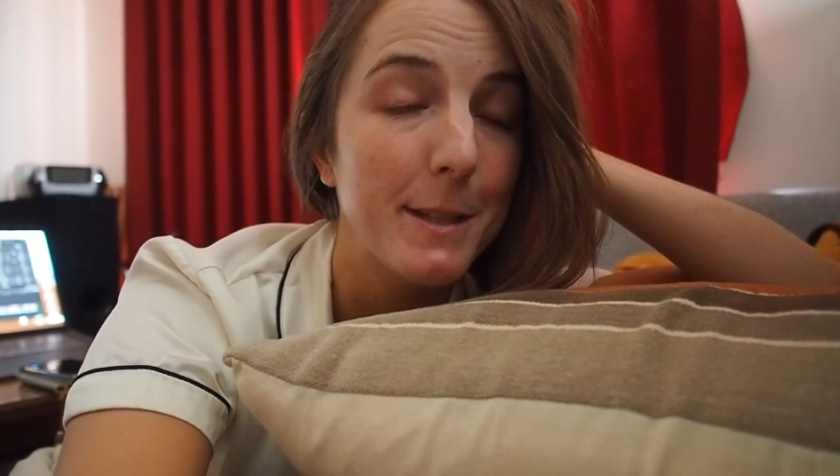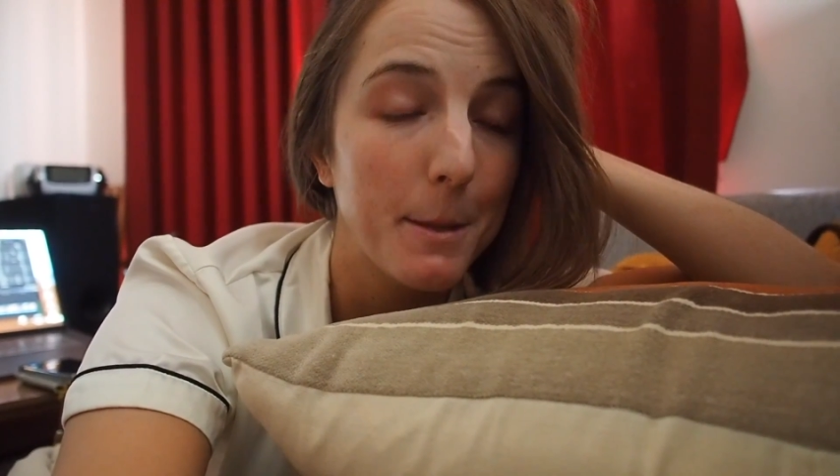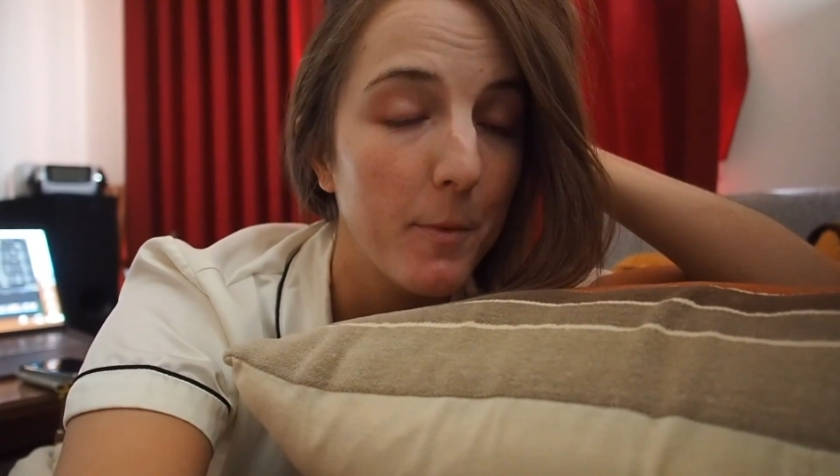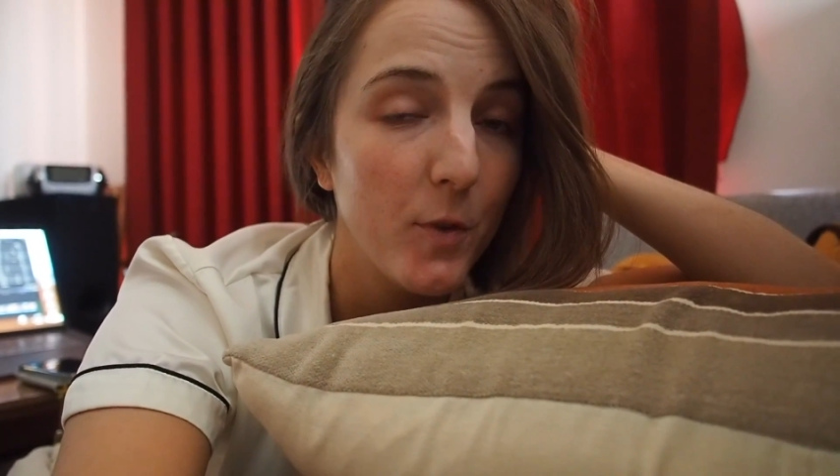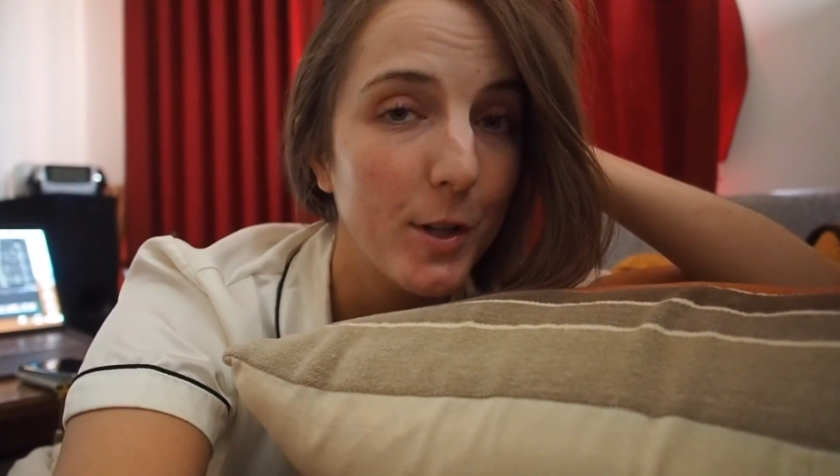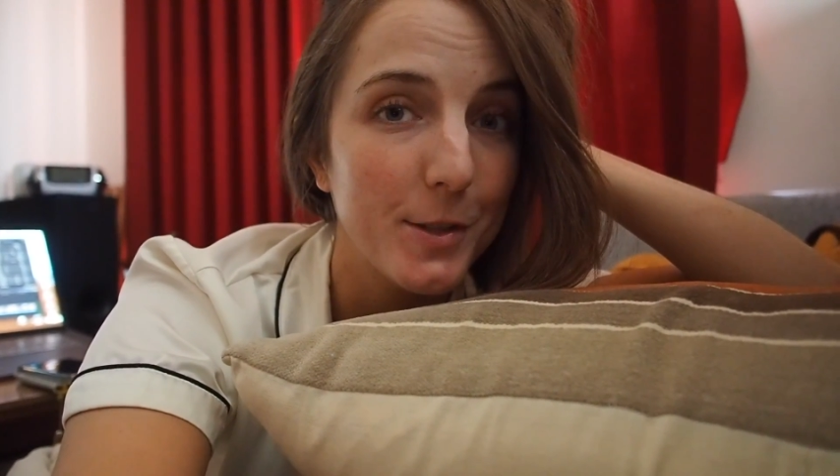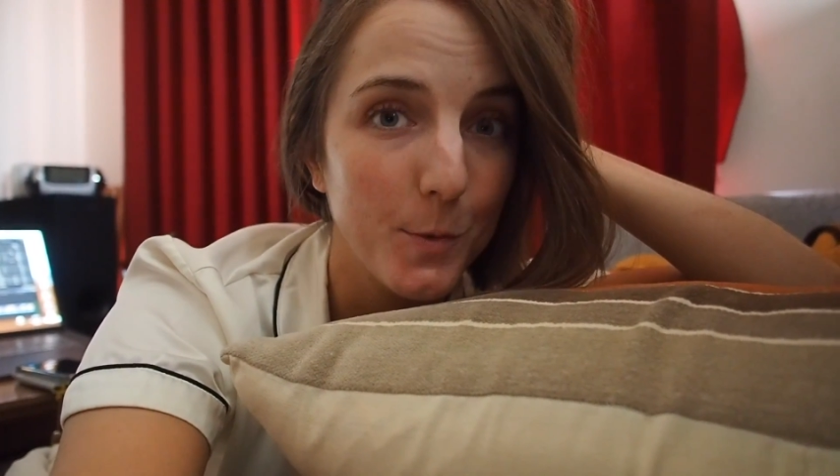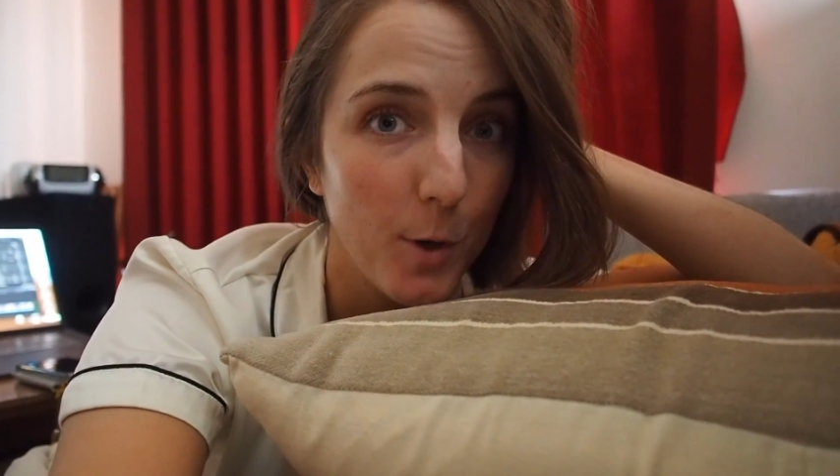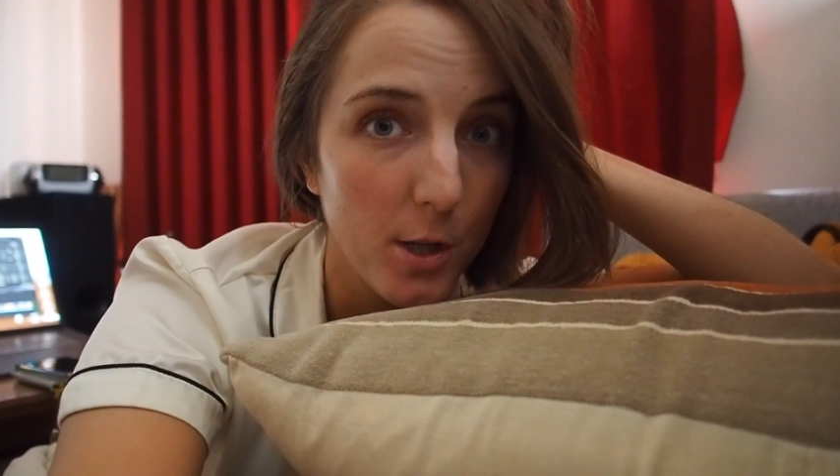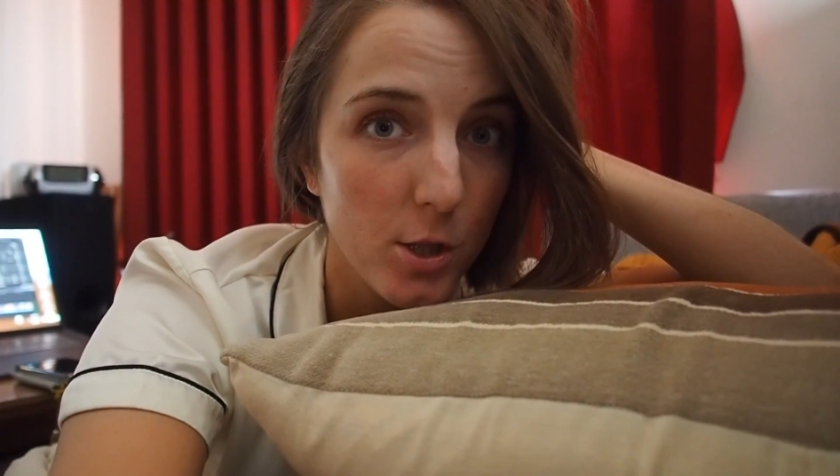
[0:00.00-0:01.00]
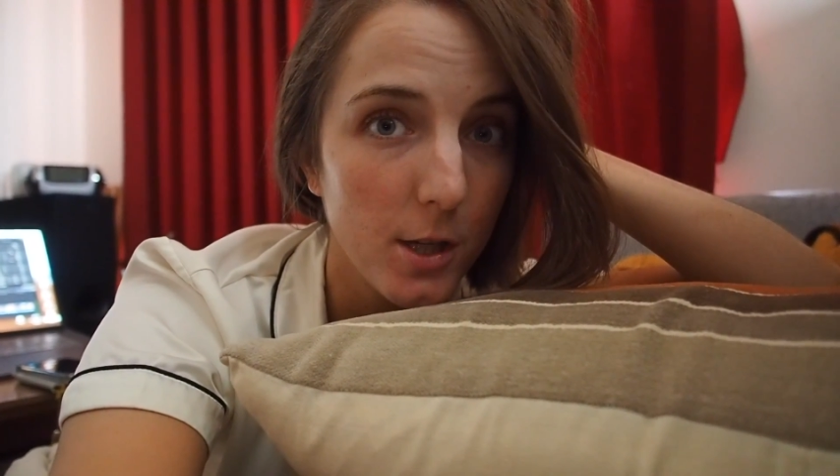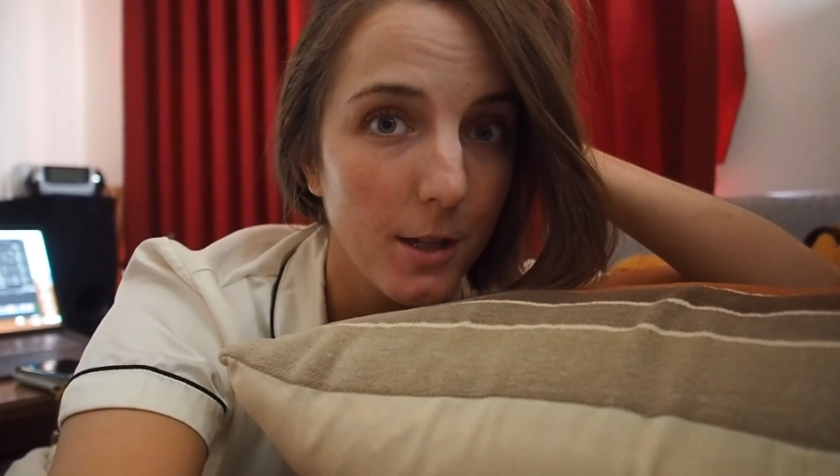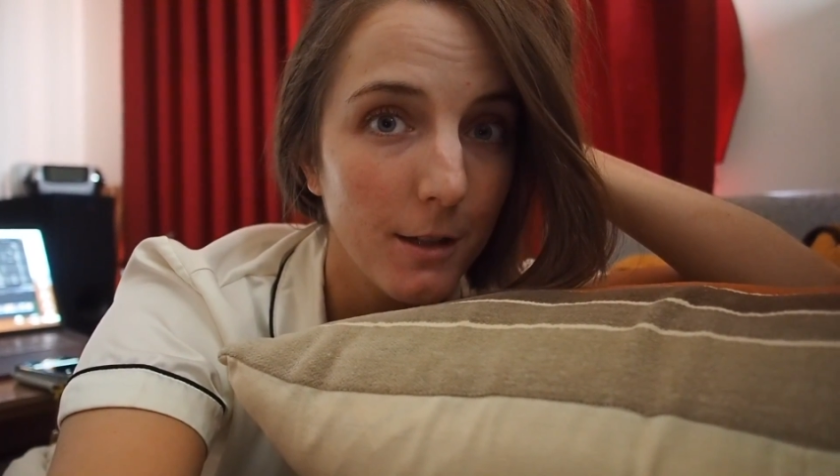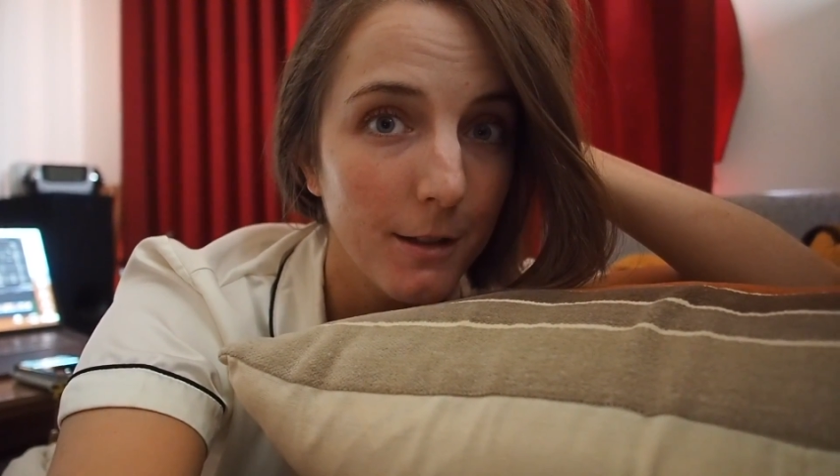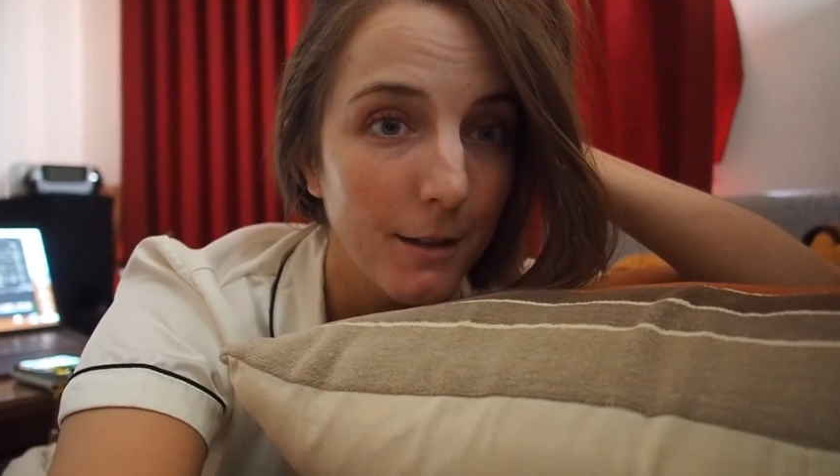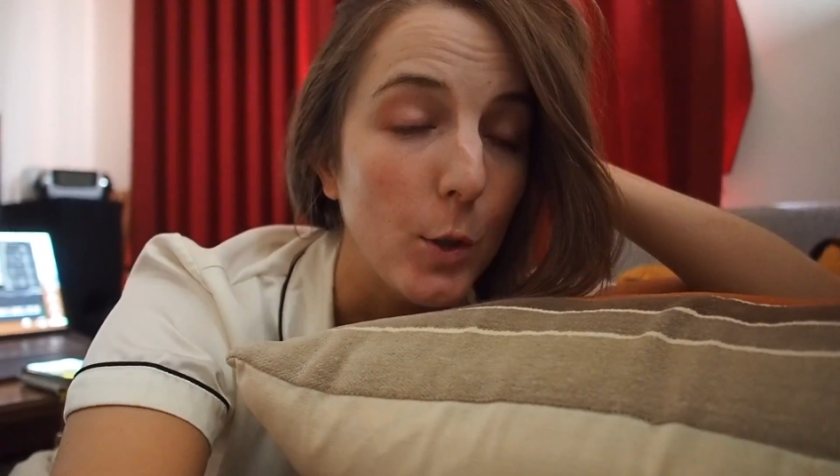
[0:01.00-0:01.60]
some of you guys are watching,